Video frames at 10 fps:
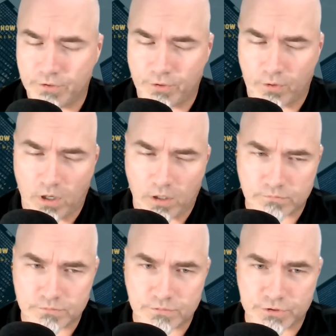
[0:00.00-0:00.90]
there
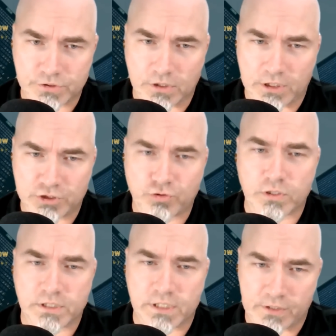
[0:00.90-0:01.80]
are
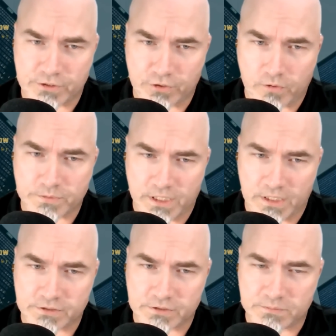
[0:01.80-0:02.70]
extraordinary
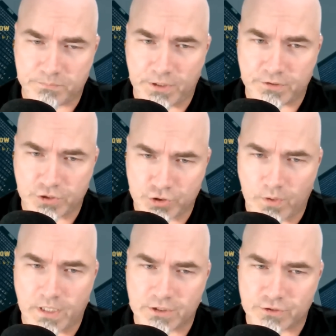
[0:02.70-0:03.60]
circumstances, but the
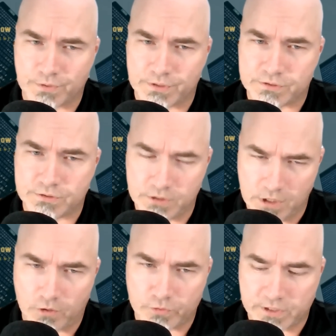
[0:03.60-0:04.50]
short answer is
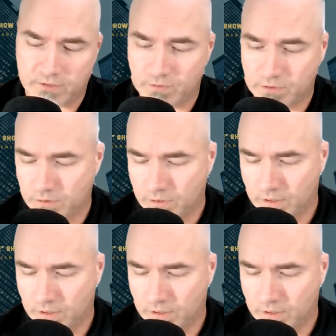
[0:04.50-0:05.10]
no, Stephen.